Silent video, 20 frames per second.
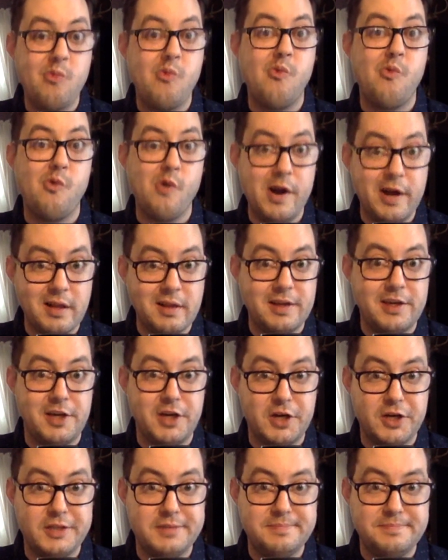Really
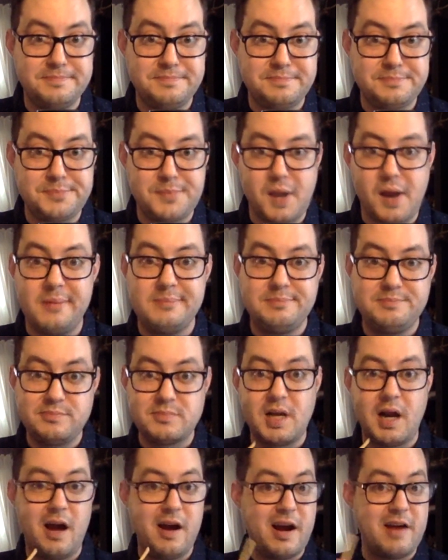good.
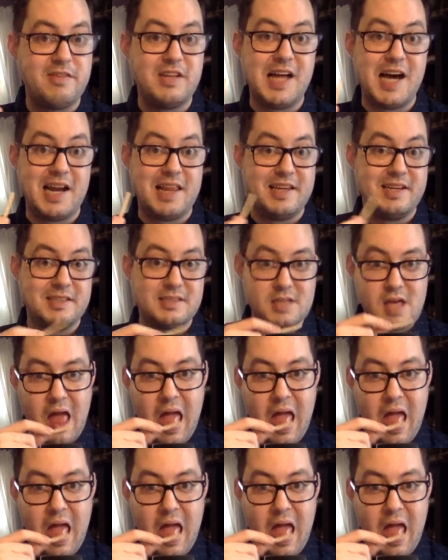I gotta have a lot of these.